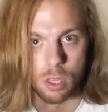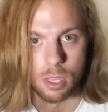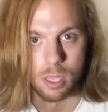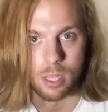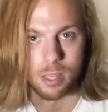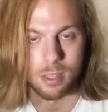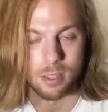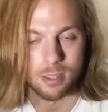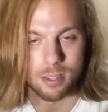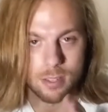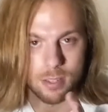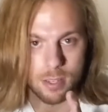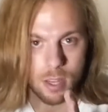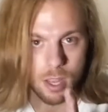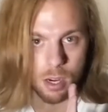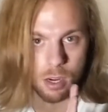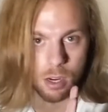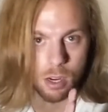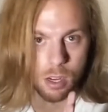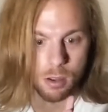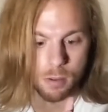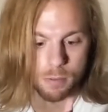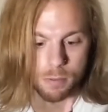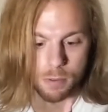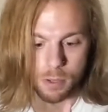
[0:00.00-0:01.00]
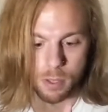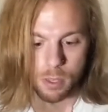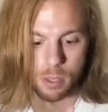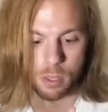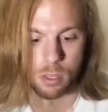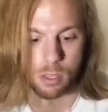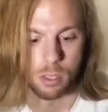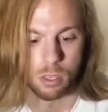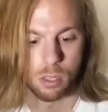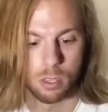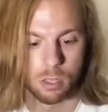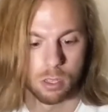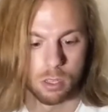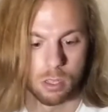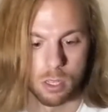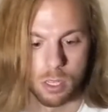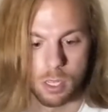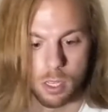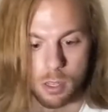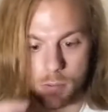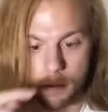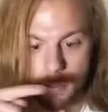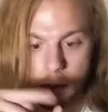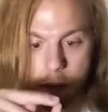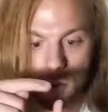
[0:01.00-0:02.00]
instead of,
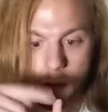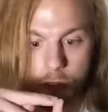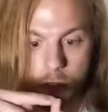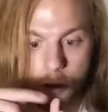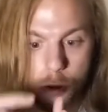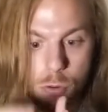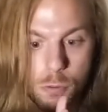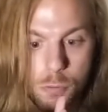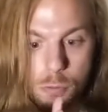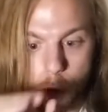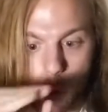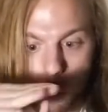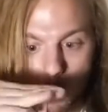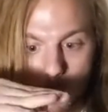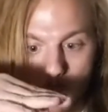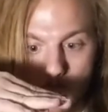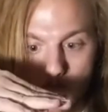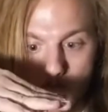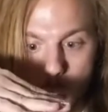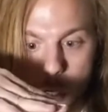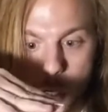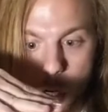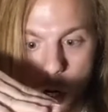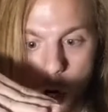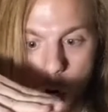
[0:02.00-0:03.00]
if this is your foam roller,